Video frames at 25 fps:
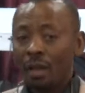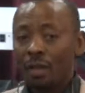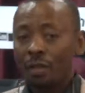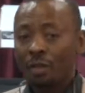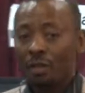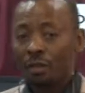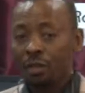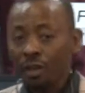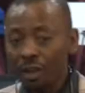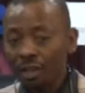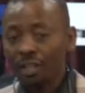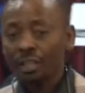
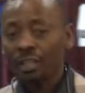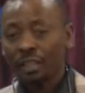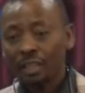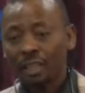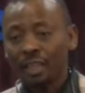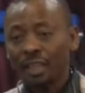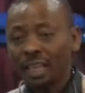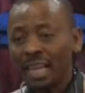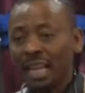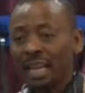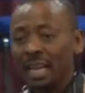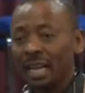This
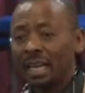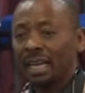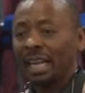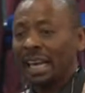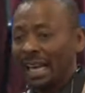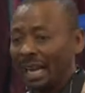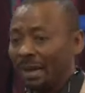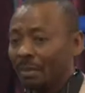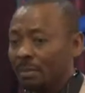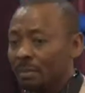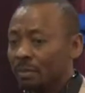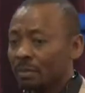thing
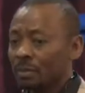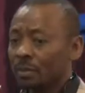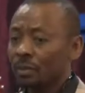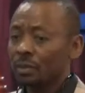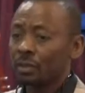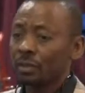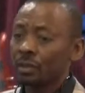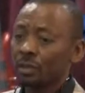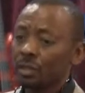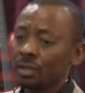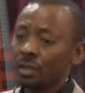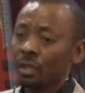
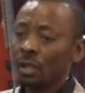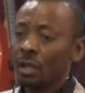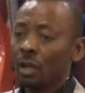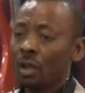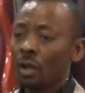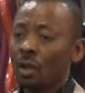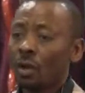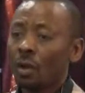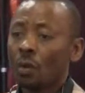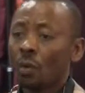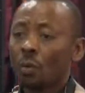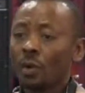comes
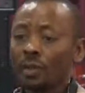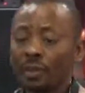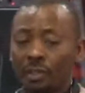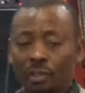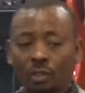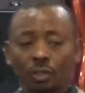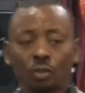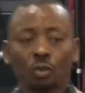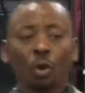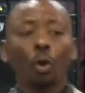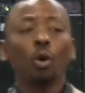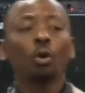with
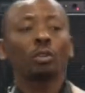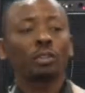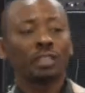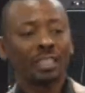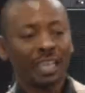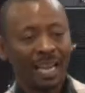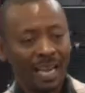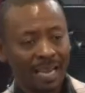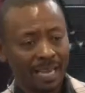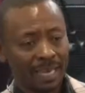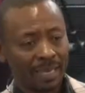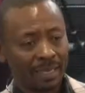soul
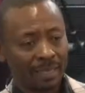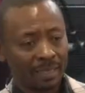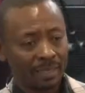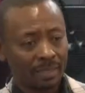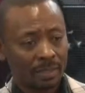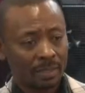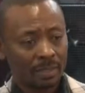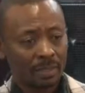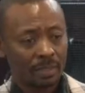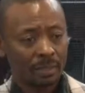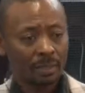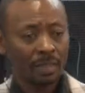
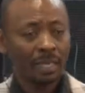ties.